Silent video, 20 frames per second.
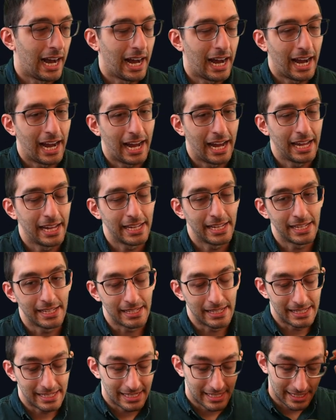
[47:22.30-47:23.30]
I
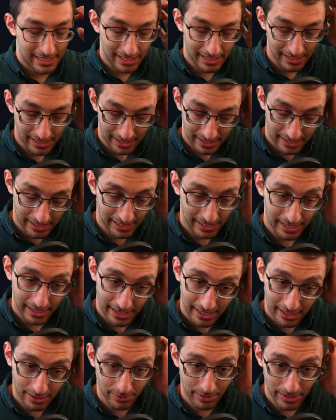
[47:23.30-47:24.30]

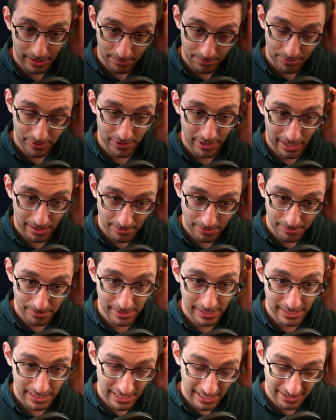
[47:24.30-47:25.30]
think we could
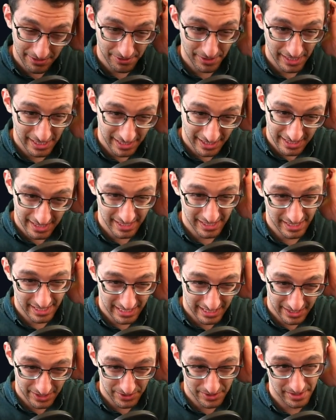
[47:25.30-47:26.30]
probably safely cut this
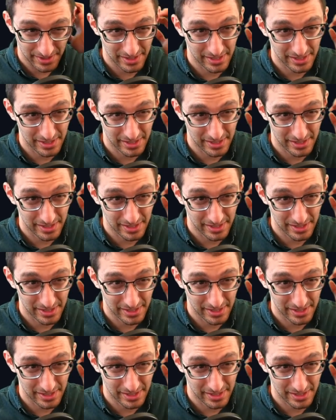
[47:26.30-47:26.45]
out.